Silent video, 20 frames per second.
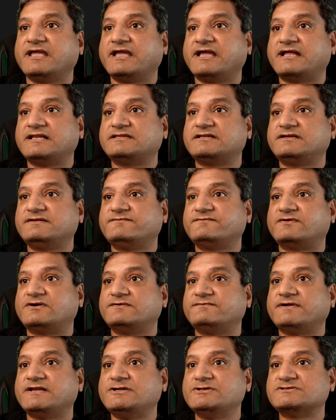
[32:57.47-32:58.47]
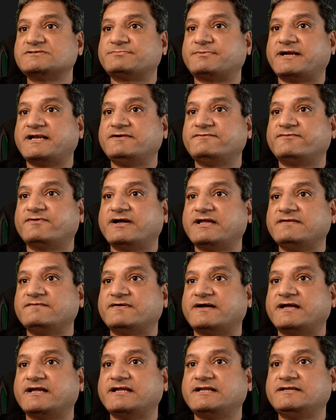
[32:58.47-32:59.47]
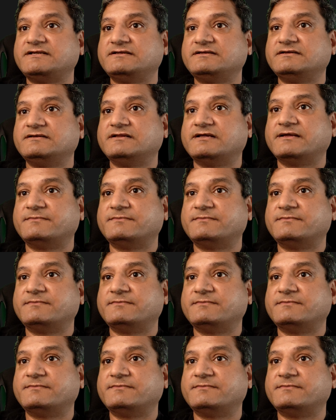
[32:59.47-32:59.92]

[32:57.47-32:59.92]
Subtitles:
and the default value is 0.5.